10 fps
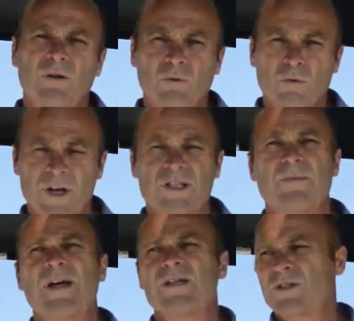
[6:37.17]

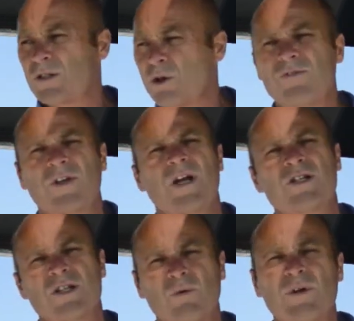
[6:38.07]
resume
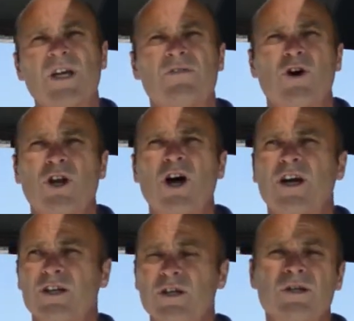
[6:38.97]
certification that we have
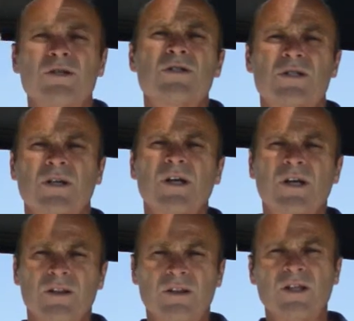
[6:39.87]
online is
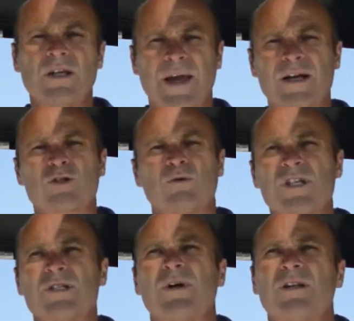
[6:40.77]
the actual
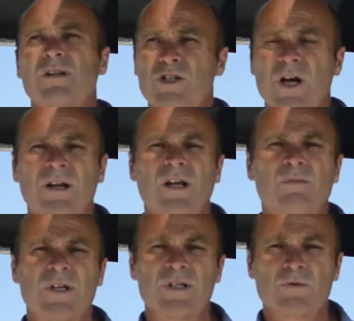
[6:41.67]
resume that the charter
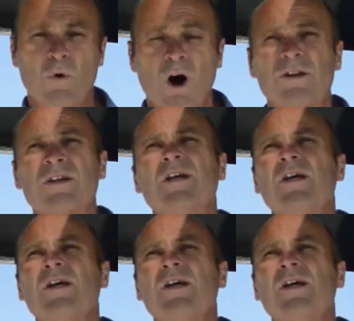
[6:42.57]
companies want.